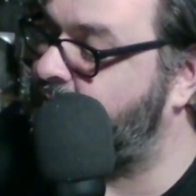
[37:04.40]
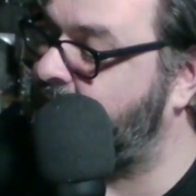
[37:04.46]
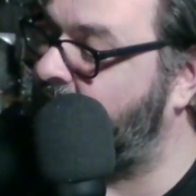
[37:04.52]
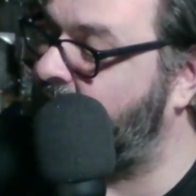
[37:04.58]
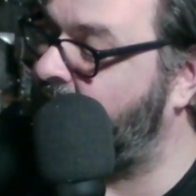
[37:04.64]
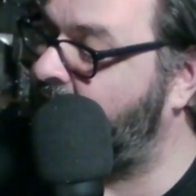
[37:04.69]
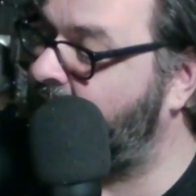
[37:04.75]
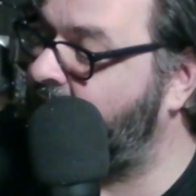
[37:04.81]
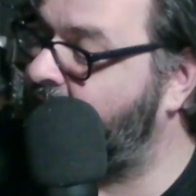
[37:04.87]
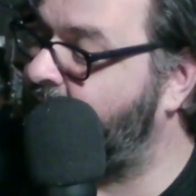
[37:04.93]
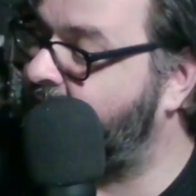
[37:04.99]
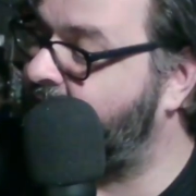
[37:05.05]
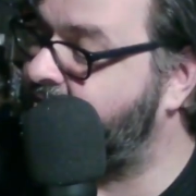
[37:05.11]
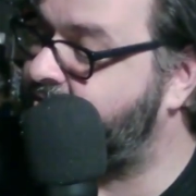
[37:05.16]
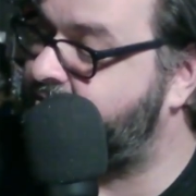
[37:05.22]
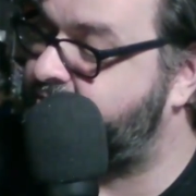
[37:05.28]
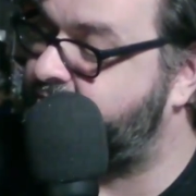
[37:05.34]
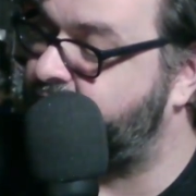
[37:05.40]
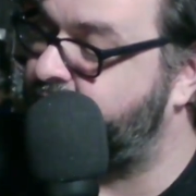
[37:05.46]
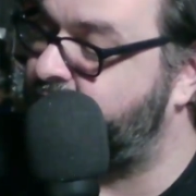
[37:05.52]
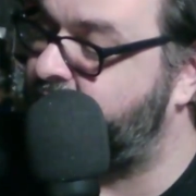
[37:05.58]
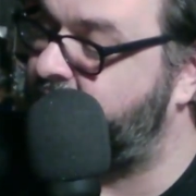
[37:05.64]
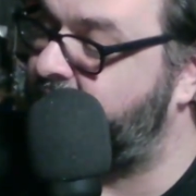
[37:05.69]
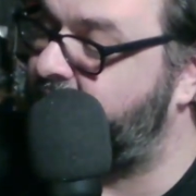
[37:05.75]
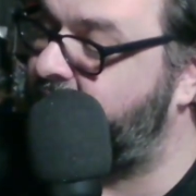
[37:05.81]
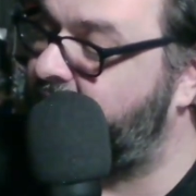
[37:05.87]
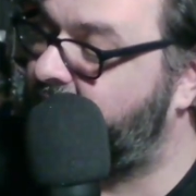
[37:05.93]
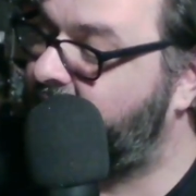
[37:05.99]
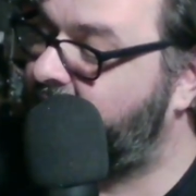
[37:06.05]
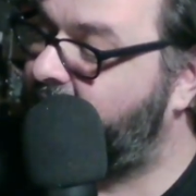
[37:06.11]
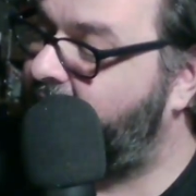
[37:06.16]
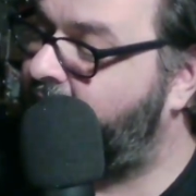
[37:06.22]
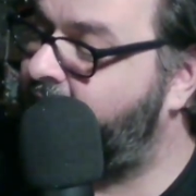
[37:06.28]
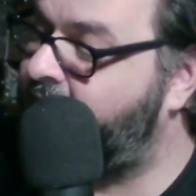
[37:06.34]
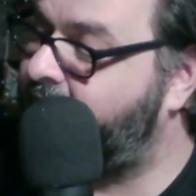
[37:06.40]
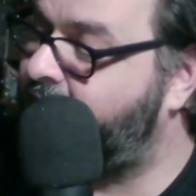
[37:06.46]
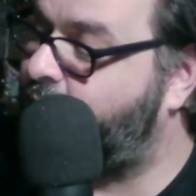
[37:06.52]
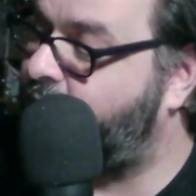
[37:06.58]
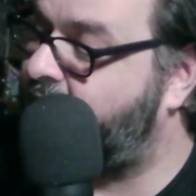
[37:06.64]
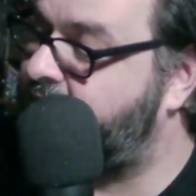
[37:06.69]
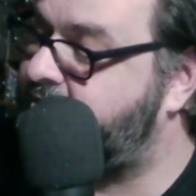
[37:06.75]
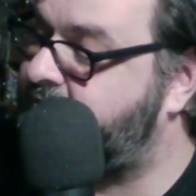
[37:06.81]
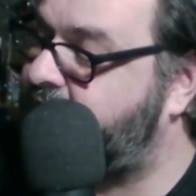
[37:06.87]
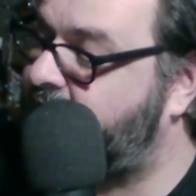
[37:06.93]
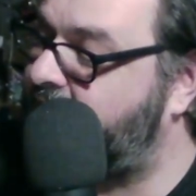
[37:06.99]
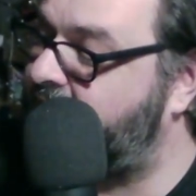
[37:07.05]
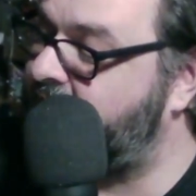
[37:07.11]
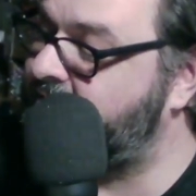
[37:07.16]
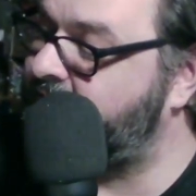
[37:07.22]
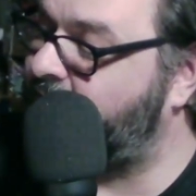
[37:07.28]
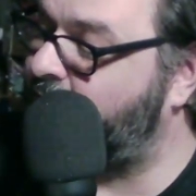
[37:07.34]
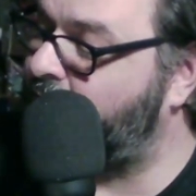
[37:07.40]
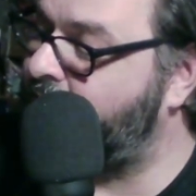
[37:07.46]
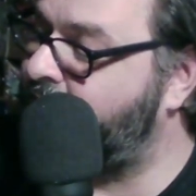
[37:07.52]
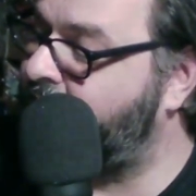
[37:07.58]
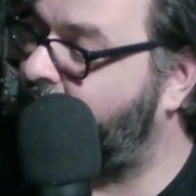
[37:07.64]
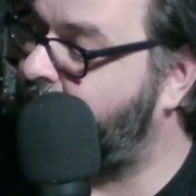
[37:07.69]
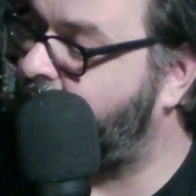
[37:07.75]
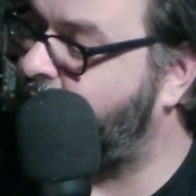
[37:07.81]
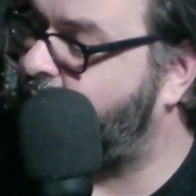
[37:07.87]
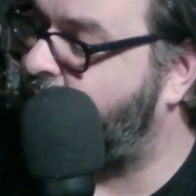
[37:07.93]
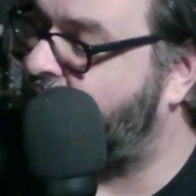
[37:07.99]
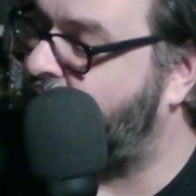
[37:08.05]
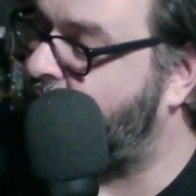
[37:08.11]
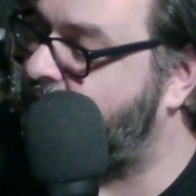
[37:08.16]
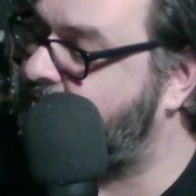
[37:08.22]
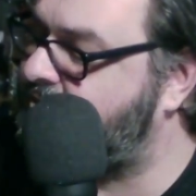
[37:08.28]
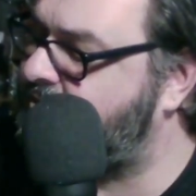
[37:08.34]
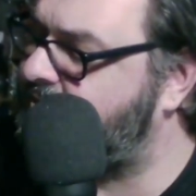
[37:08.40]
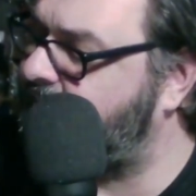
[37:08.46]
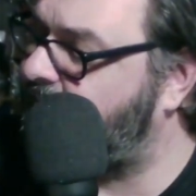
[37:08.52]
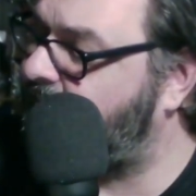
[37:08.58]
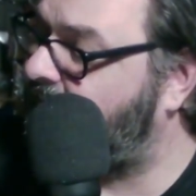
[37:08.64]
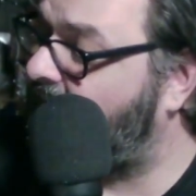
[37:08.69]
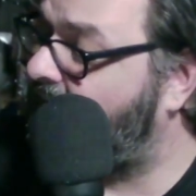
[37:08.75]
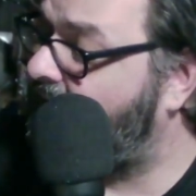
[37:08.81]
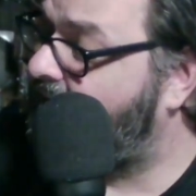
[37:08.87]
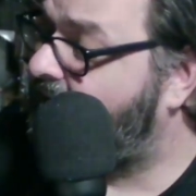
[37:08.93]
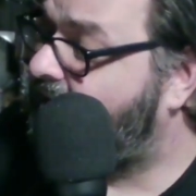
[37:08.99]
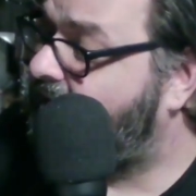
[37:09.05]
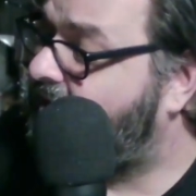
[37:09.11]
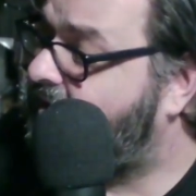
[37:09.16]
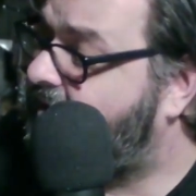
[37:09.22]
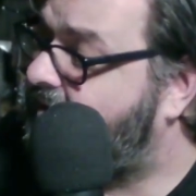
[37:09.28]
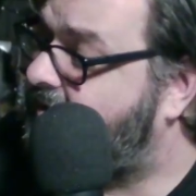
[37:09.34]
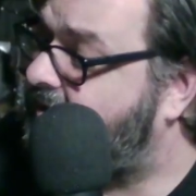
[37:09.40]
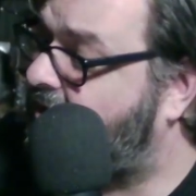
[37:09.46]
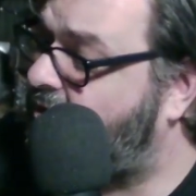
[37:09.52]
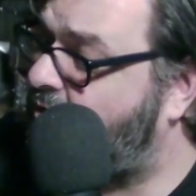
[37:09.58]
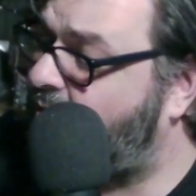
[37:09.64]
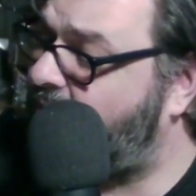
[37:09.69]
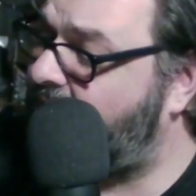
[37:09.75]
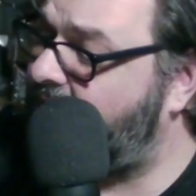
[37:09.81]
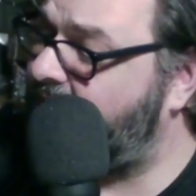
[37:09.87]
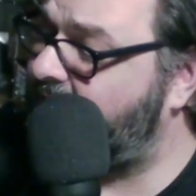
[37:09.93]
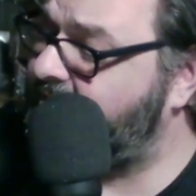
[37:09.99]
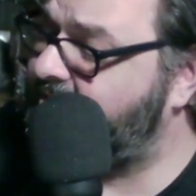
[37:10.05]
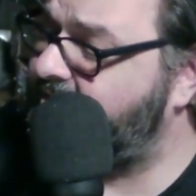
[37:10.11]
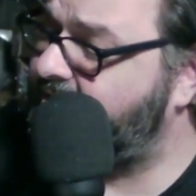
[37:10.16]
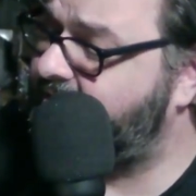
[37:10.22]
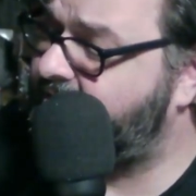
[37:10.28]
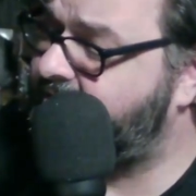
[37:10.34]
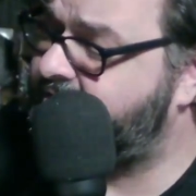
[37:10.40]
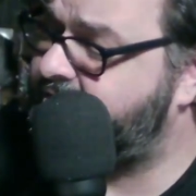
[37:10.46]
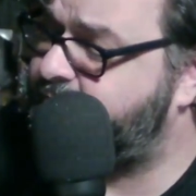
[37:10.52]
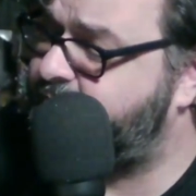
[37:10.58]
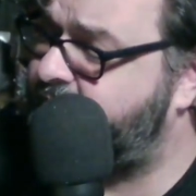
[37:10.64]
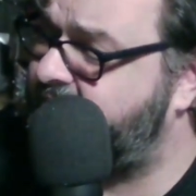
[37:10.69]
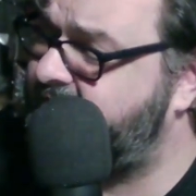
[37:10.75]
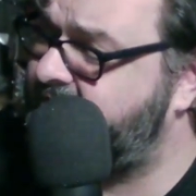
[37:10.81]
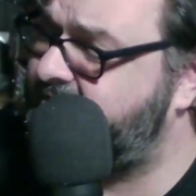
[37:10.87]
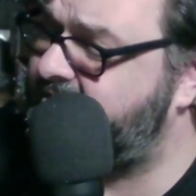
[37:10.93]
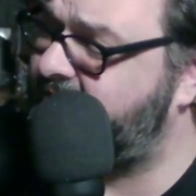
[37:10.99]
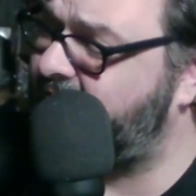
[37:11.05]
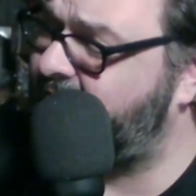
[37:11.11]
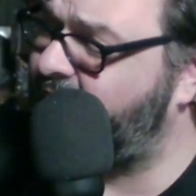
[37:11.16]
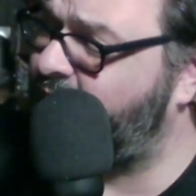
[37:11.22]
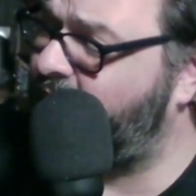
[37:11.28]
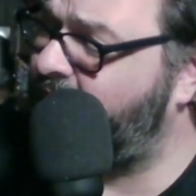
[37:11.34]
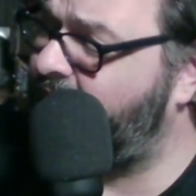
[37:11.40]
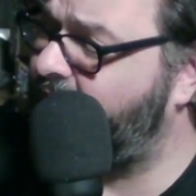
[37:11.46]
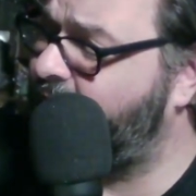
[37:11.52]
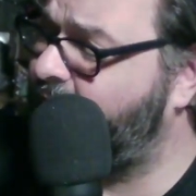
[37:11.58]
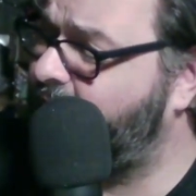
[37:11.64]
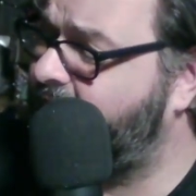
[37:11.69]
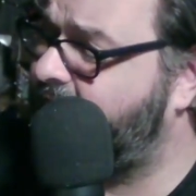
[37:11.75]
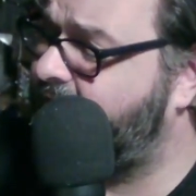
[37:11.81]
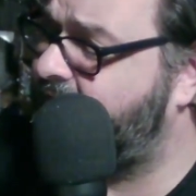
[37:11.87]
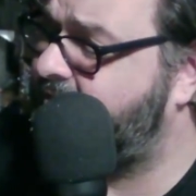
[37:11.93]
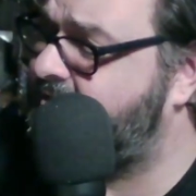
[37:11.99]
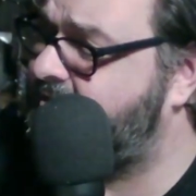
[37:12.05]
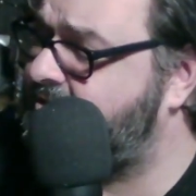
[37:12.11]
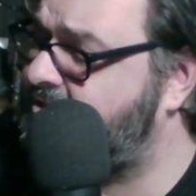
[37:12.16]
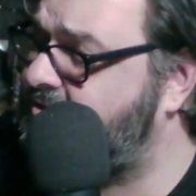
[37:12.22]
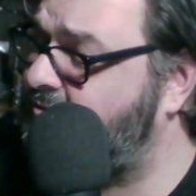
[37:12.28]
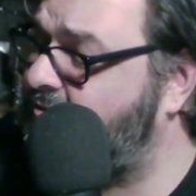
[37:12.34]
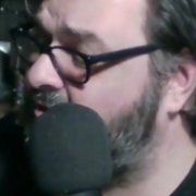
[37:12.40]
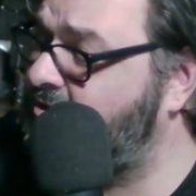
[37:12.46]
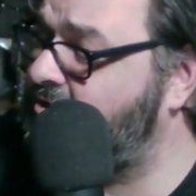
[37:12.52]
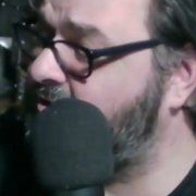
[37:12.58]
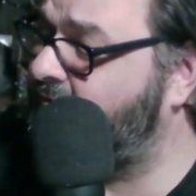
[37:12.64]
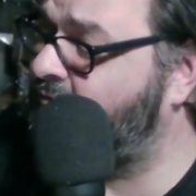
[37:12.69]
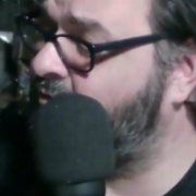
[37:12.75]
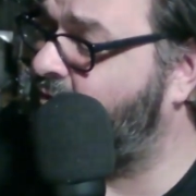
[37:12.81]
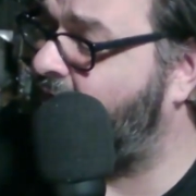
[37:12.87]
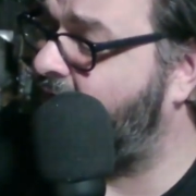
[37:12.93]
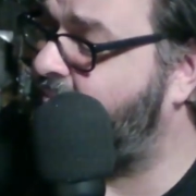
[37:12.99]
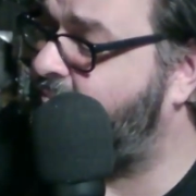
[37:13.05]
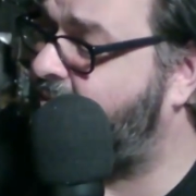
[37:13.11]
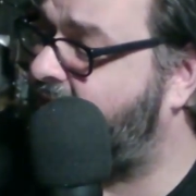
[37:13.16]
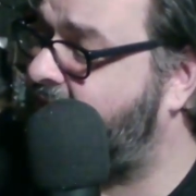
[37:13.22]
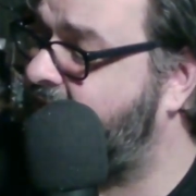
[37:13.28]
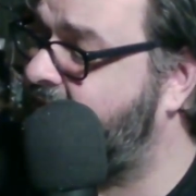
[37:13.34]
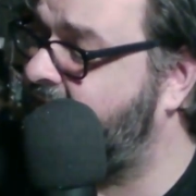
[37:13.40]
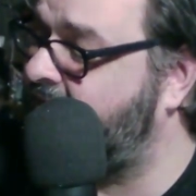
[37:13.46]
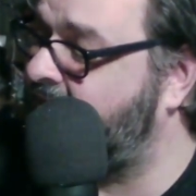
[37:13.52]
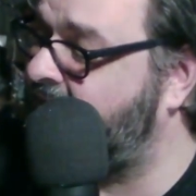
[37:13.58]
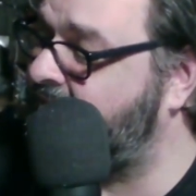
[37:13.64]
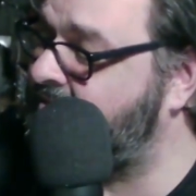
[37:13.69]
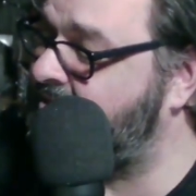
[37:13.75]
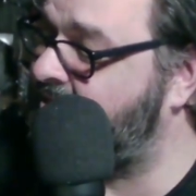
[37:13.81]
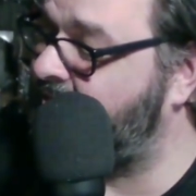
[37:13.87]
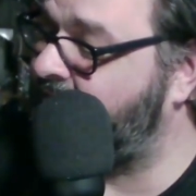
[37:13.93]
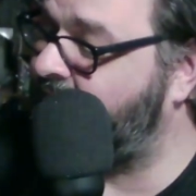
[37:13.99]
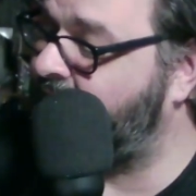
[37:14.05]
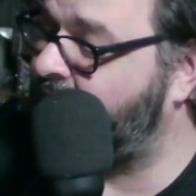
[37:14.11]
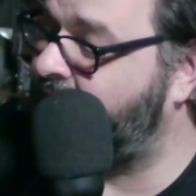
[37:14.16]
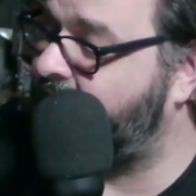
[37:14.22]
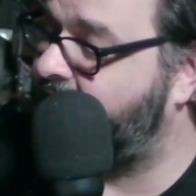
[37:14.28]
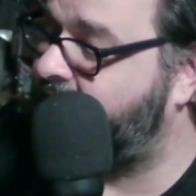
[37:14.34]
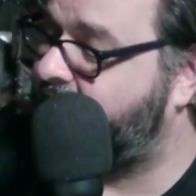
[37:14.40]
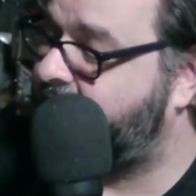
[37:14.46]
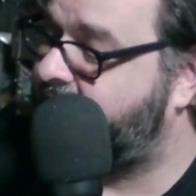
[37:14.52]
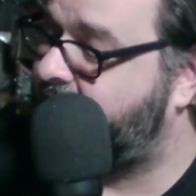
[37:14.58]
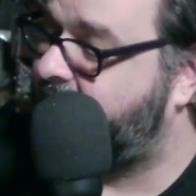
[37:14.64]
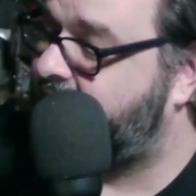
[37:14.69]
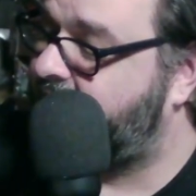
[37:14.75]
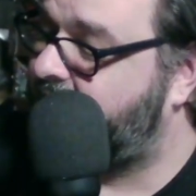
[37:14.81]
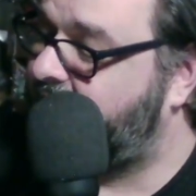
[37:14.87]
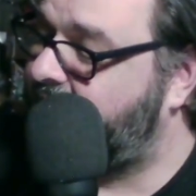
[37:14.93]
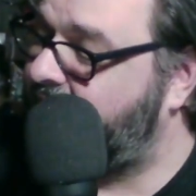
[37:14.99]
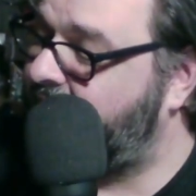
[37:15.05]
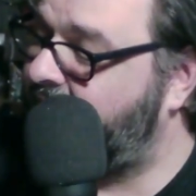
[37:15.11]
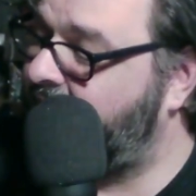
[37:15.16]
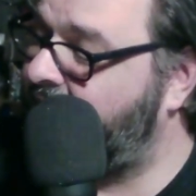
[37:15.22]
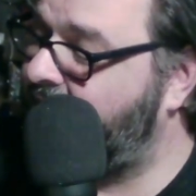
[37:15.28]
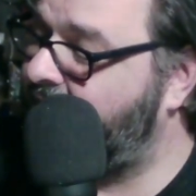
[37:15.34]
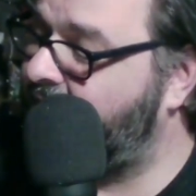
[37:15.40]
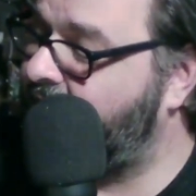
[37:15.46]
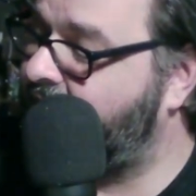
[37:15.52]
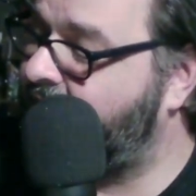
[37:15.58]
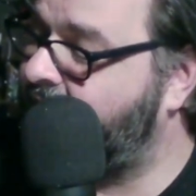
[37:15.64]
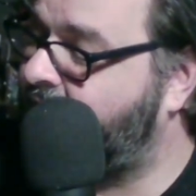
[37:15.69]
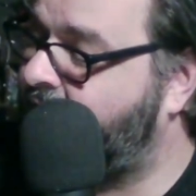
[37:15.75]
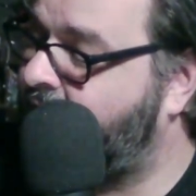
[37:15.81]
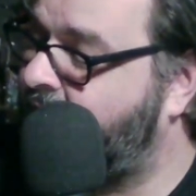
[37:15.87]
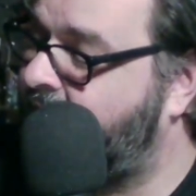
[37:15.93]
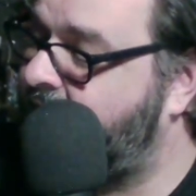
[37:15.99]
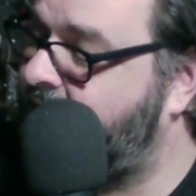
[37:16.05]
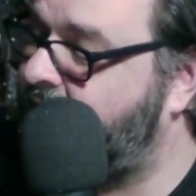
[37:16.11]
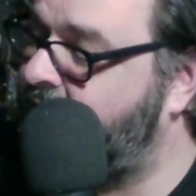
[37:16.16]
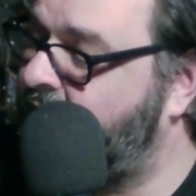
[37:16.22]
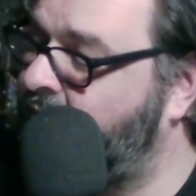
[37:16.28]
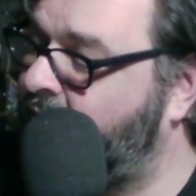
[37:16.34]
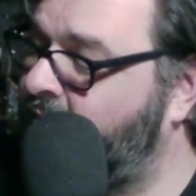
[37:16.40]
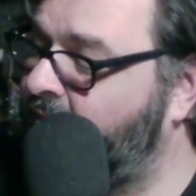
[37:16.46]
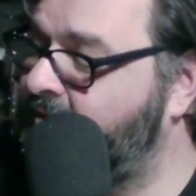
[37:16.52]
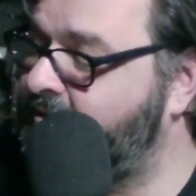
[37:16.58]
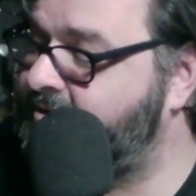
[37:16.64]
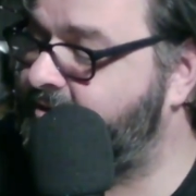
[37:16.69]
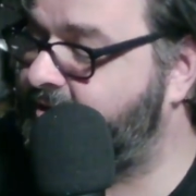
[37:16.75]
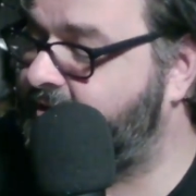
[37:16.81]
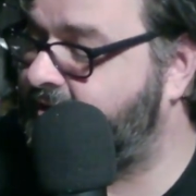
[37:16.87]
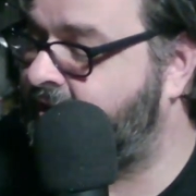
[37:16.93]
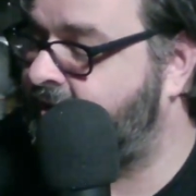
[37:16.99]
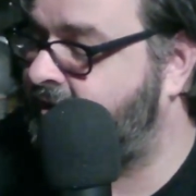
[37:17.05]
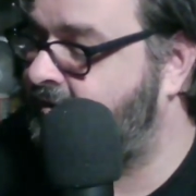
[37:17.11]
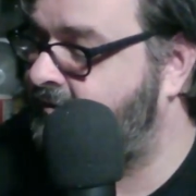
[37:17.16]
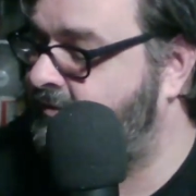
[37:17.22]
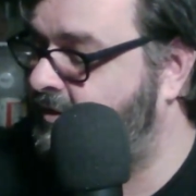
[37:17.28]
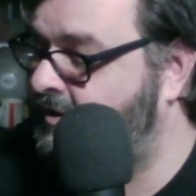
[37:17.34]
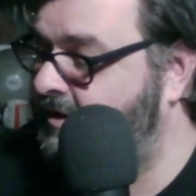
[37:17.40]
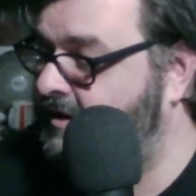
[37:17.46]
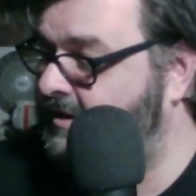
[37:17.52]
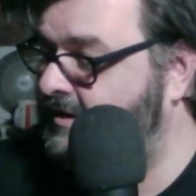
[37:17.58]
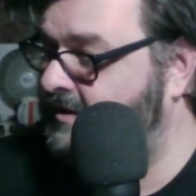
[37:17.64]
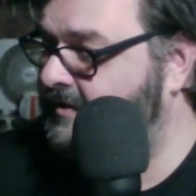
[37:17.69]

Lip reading: Elliot and my sister Mia under the watchful eyes of our adoptive parents. The quiet, the space, the freedom, the scrunch of dry pine needles underfoot. Here in the great outdoors, I could forget.